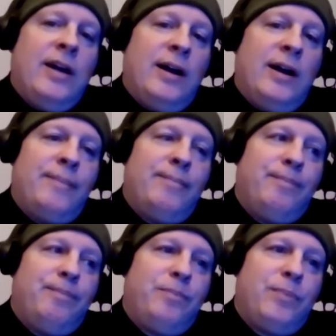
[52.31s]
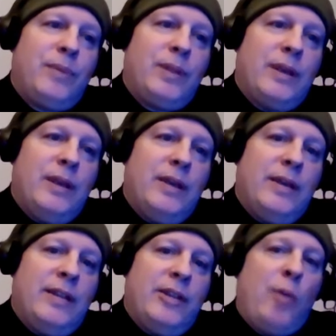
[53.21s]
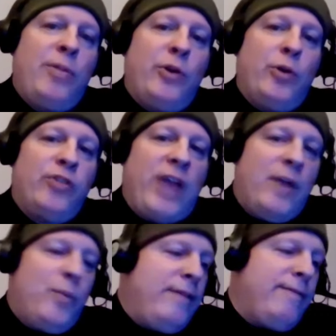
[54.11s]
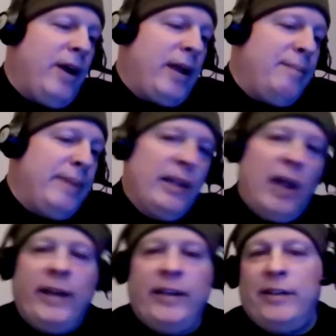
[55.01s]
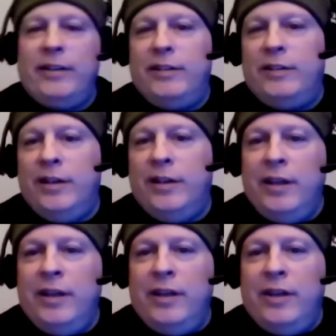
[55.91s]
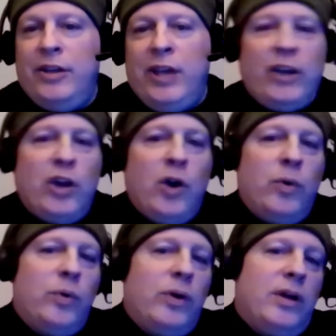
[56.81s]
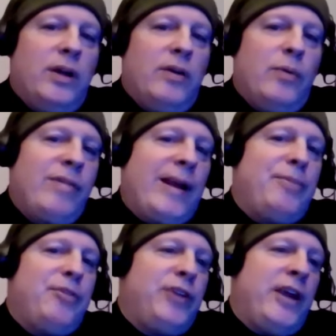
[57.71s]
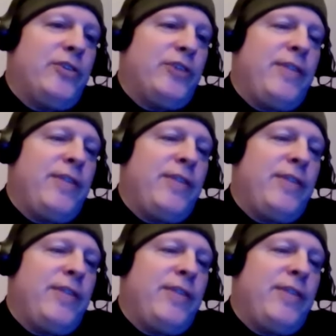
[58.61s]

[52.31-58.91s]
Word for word: Um, they opened the doors and we fucking beelined it. You had to go, we ran up the stairs.